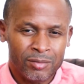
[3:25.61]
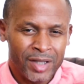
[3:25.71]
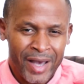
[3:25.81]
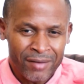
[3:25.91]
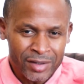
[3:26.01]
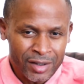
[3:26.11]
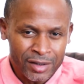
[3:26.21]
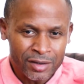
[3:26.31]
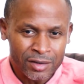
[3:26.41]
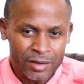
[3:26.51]
They haven't done
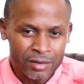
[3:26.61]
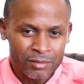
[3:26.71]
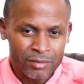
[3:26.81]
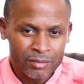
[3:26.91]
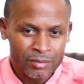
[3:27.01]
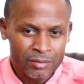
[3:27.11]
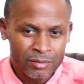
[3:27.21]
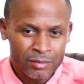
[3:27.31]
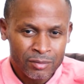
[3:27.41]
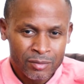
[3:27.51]
anything.
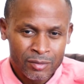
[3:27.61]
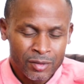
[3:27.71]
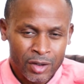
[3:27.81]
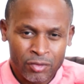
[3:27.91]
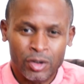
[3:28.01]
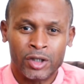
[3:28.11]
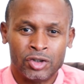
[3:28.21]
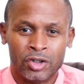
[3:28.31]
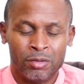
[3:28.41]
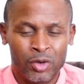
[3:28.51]
If you look at
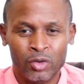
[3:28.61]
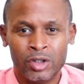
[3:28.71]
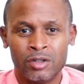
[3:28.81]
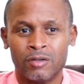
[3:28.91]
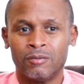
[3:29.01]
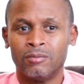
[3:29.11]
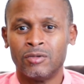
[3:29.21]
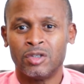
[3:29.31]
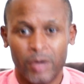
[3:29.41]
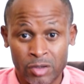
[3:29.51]
your communities,
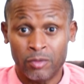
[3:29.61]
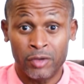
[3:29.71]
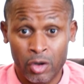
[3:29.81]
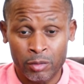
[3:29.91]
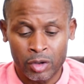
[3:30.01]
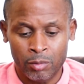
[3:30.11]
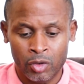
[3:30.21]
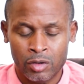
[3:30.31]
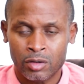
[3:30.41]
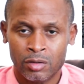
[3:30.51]
especially within urban
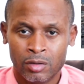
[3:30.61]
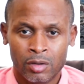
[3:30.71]
communities,